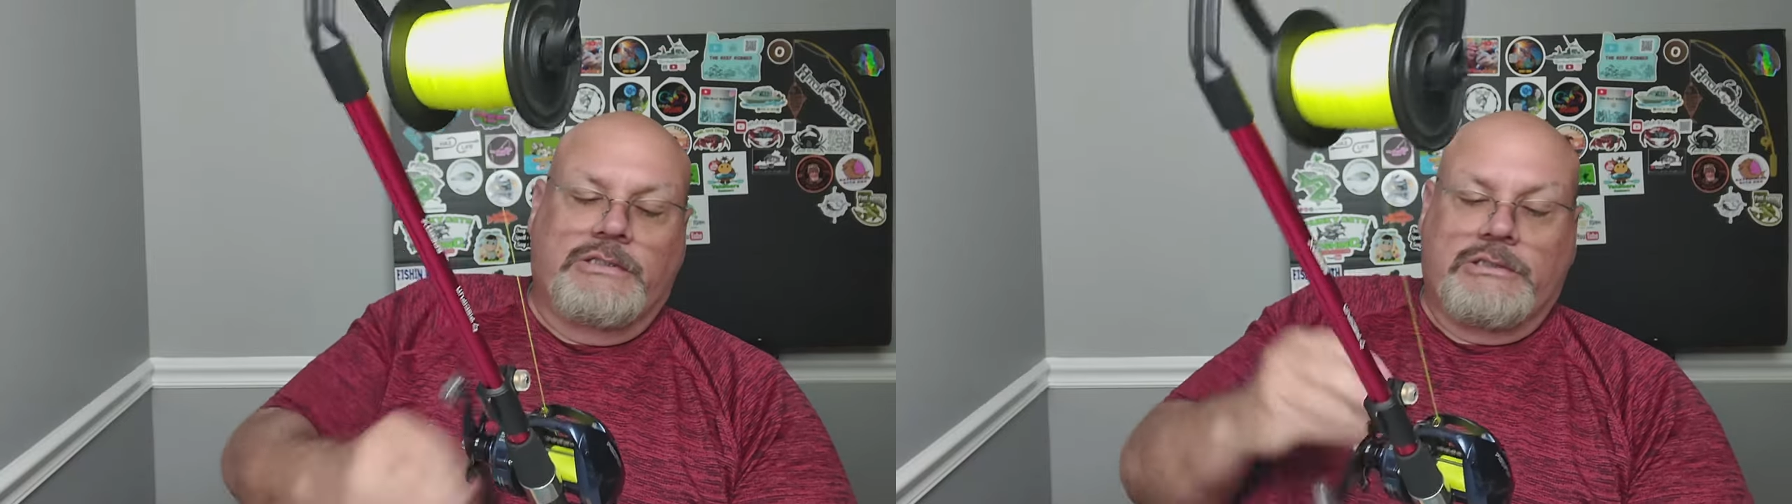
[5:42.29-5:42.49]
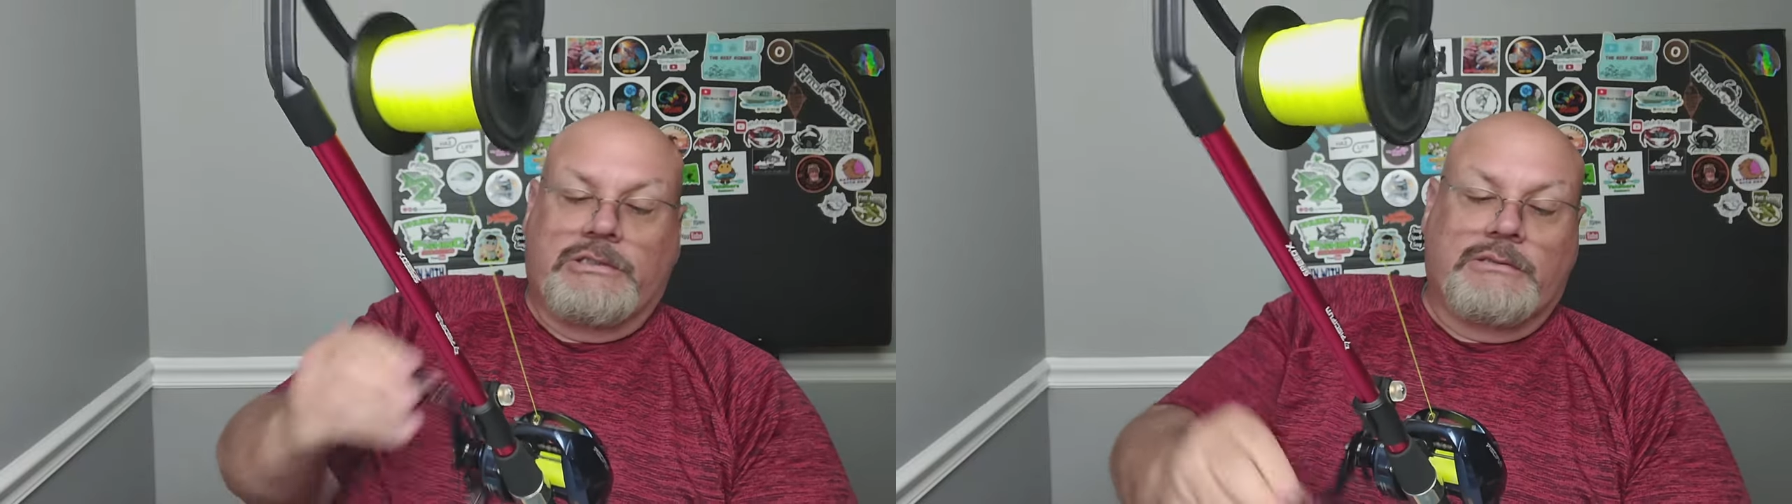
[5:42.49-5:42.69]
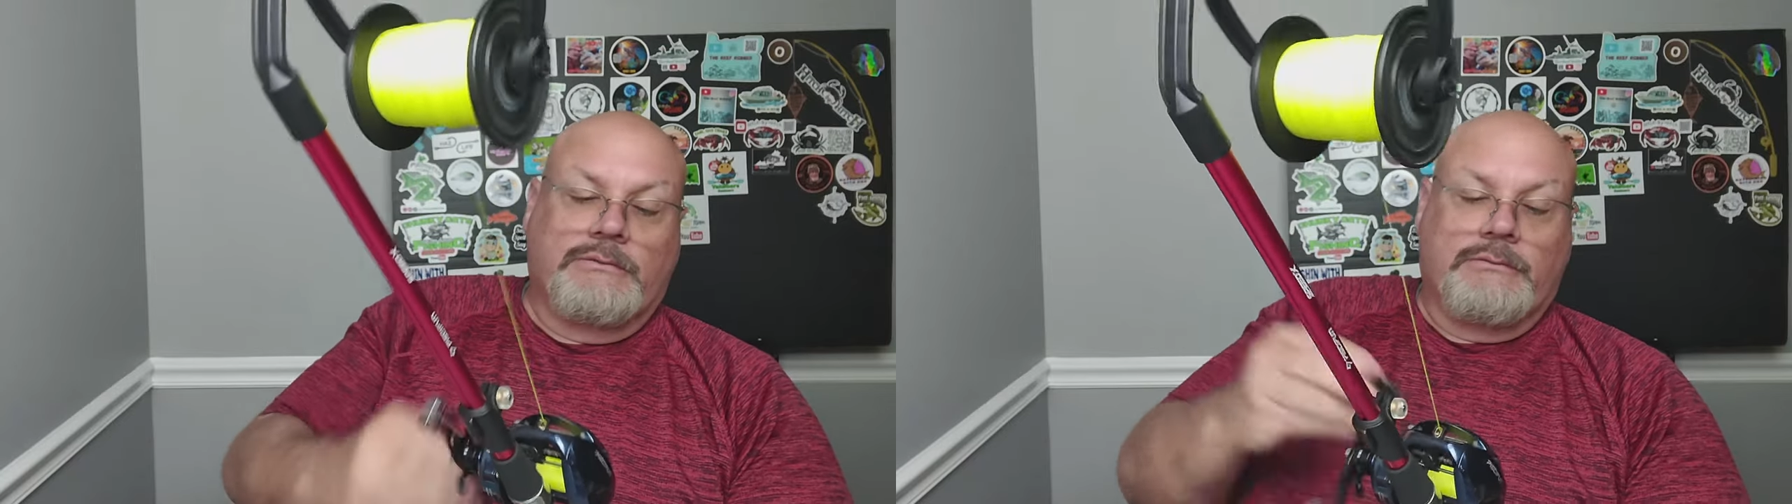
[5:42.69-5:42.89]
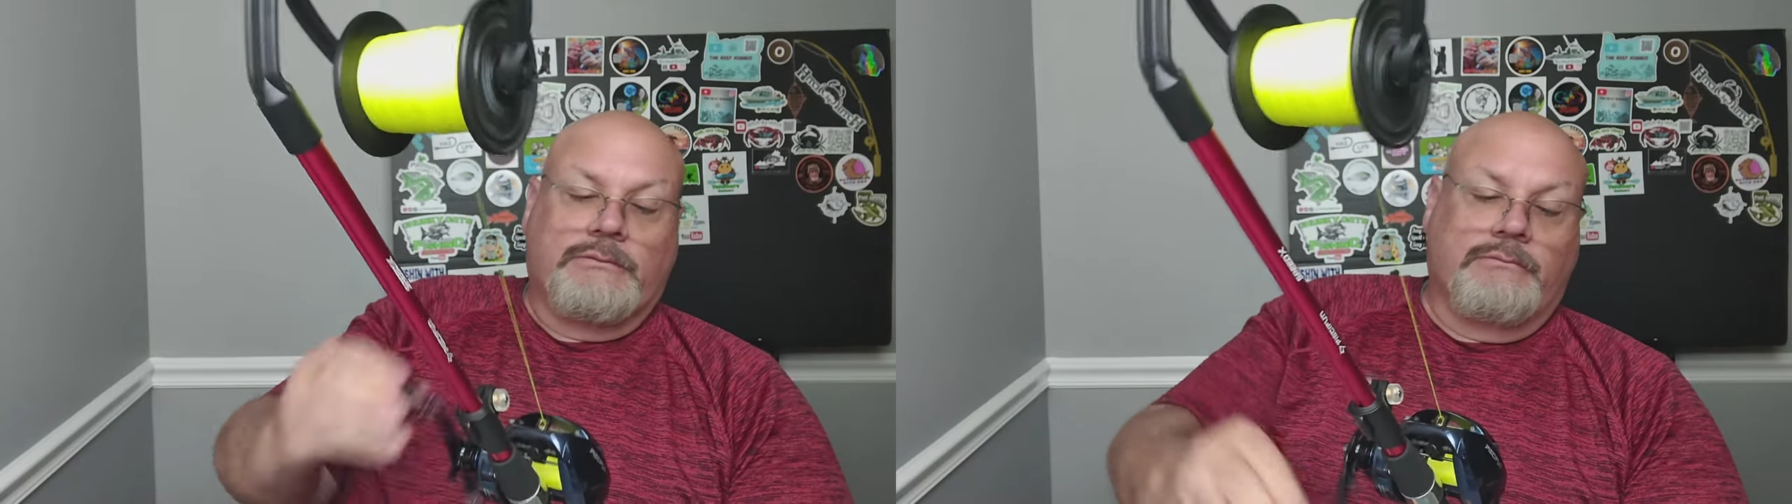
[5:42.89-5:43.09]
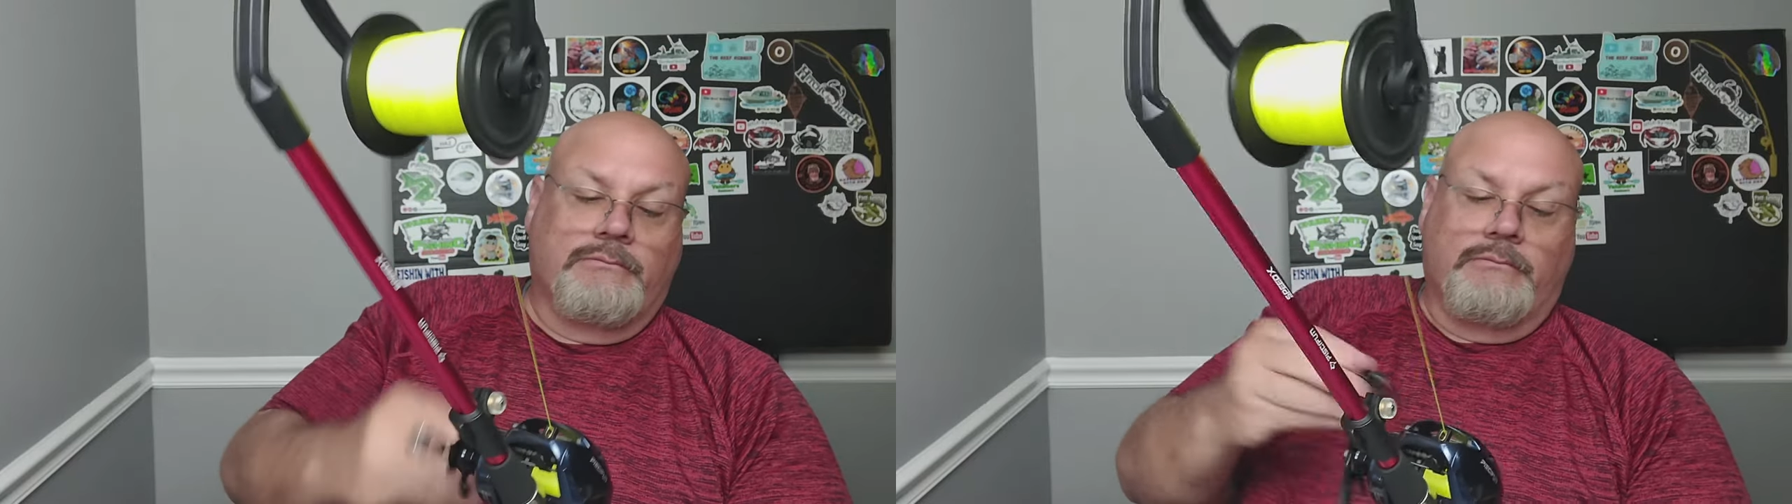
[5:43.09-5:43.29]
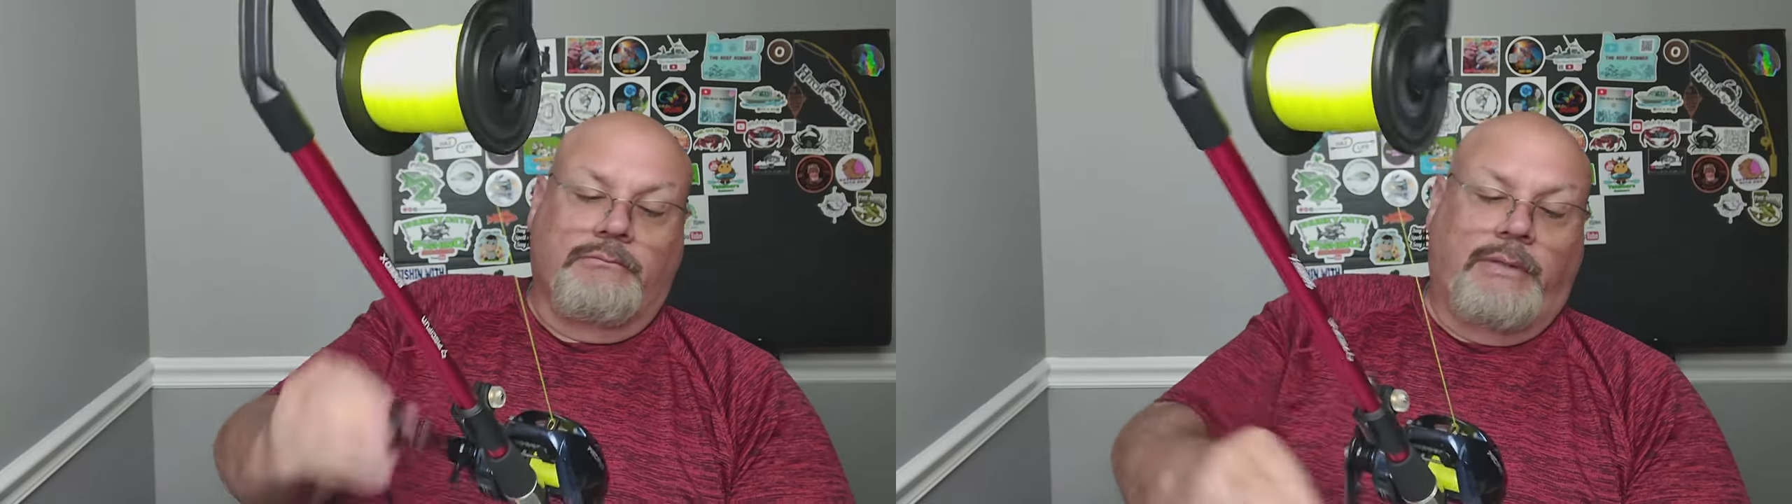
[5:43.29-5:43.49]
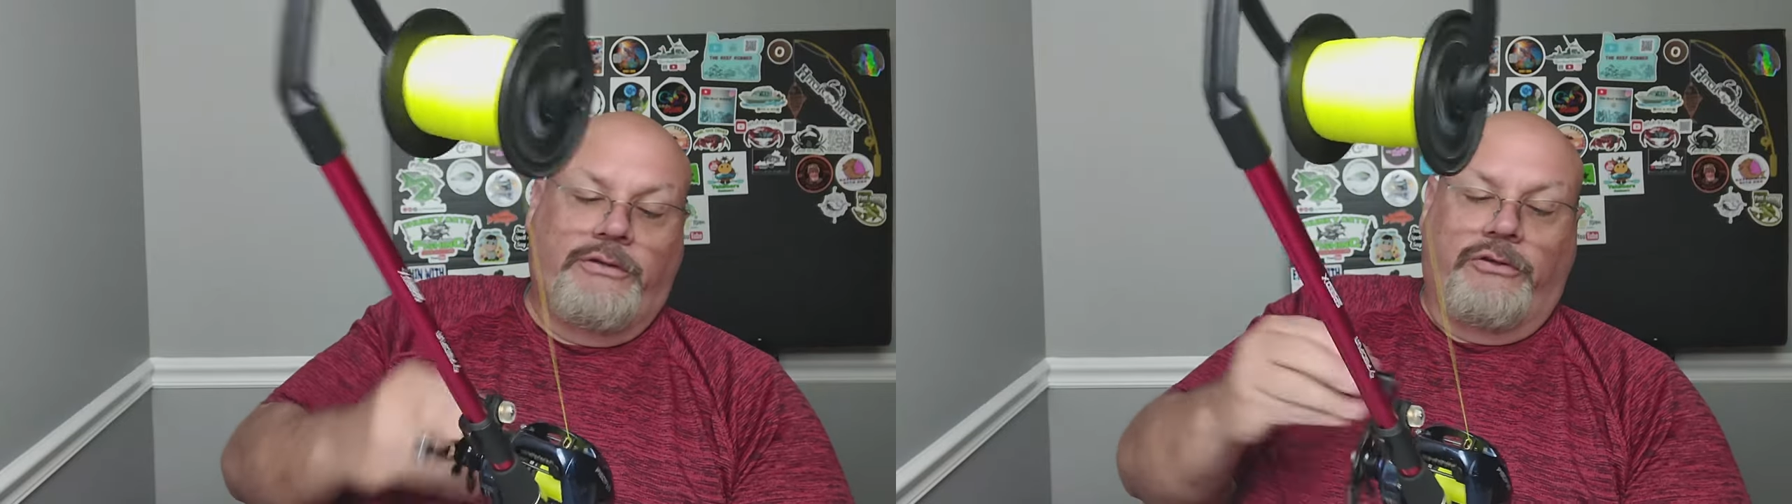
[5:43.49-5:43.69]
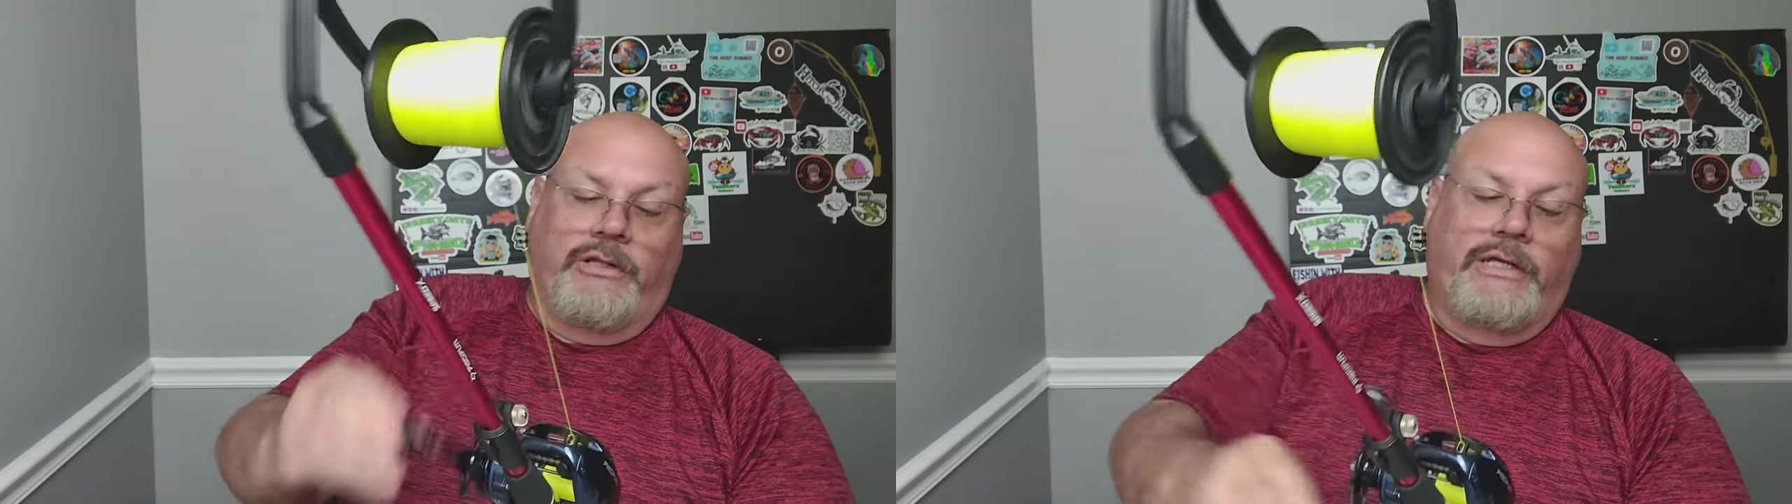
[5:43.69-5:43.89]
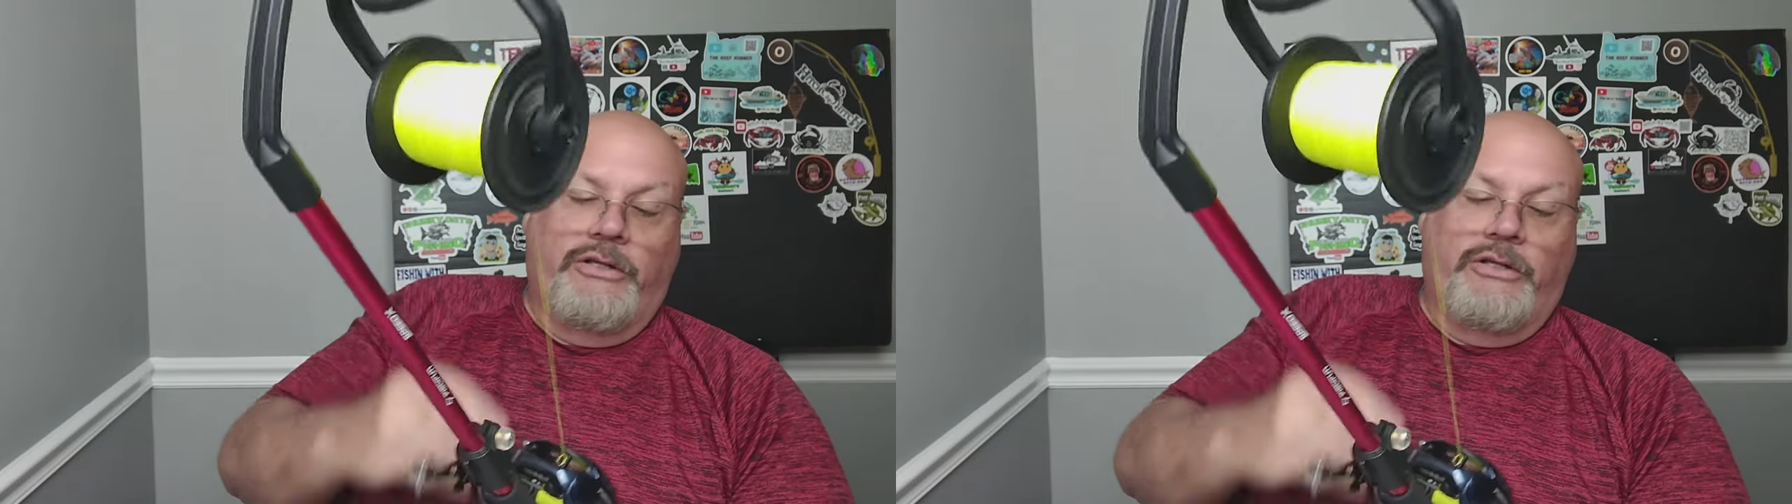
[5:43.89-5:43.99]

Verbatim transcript: just basically